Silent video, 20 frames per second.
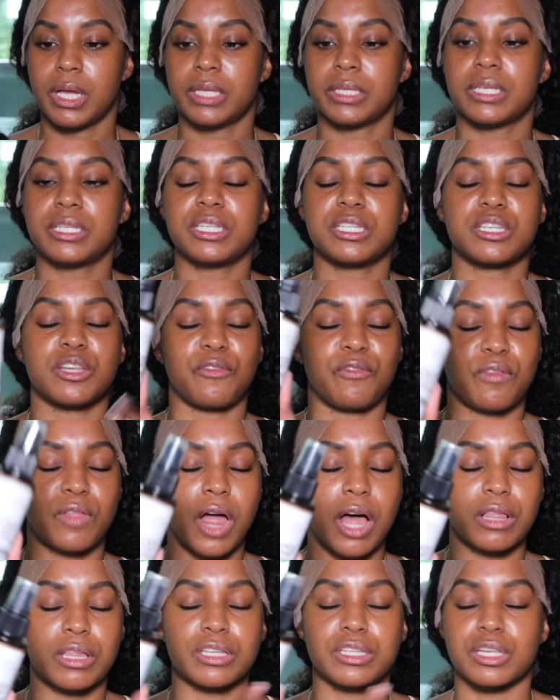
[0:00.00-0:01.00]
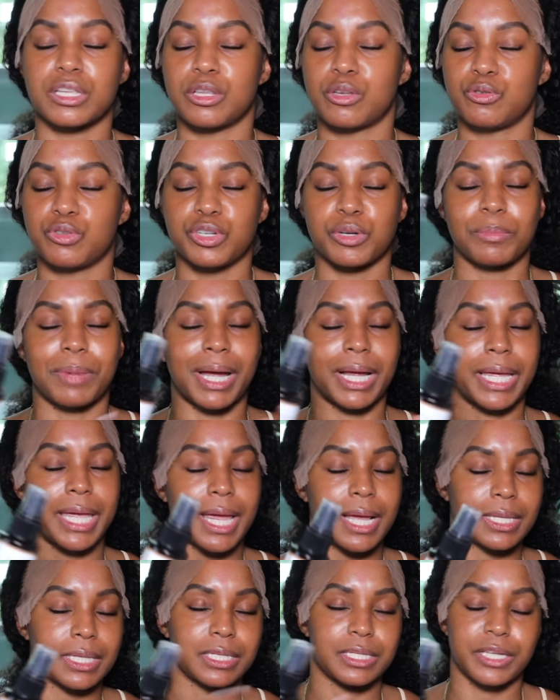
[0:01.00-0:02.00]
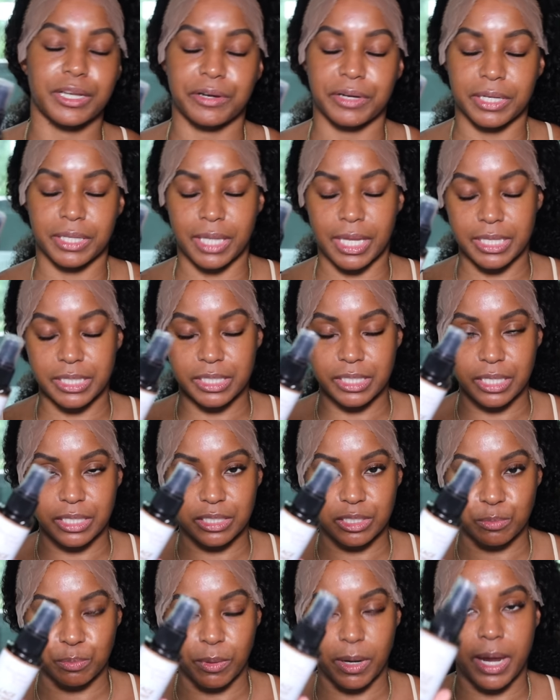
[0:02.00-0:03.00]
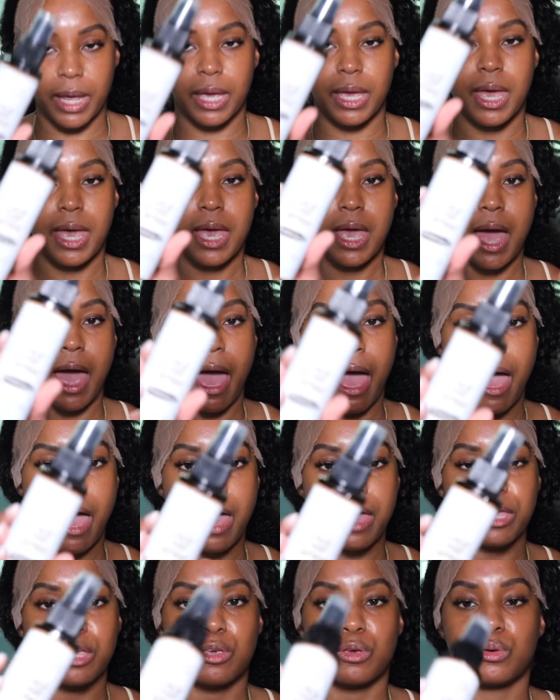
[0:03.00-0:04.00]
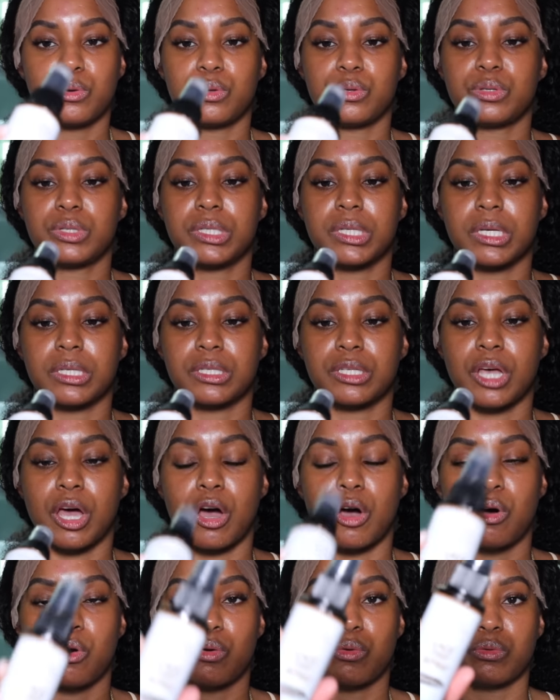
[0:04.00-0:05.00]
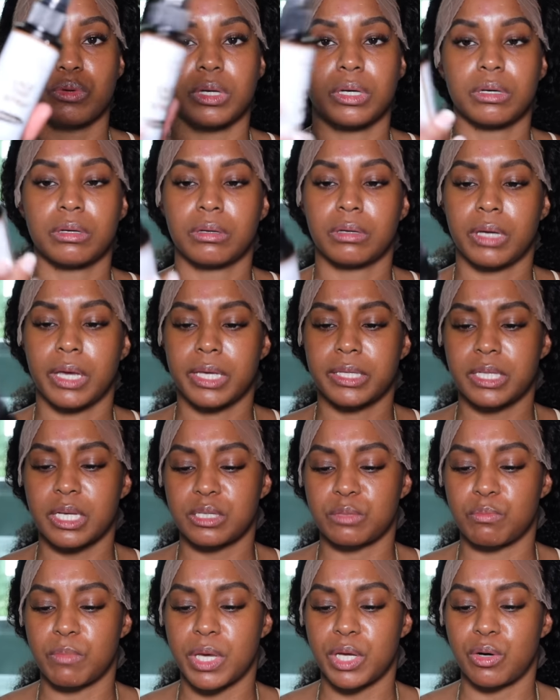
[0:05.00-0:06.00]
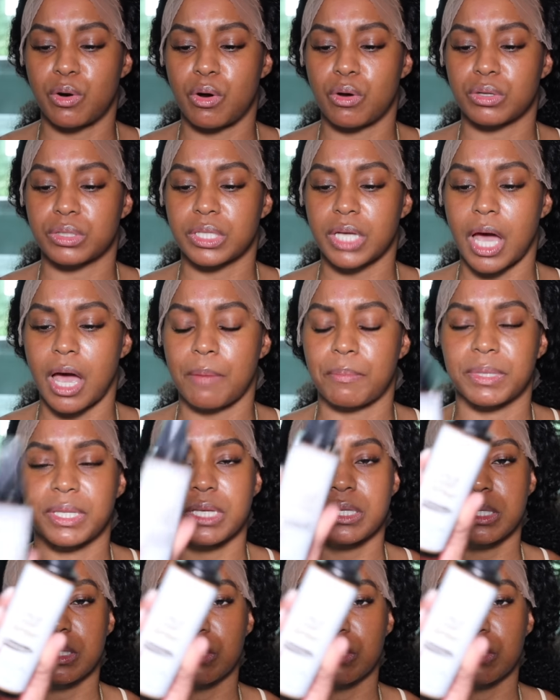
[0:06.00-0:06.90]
This is the Flawless Illusion by Kellen Derrick lace tint spray. I use the tone, it says middle on top, but this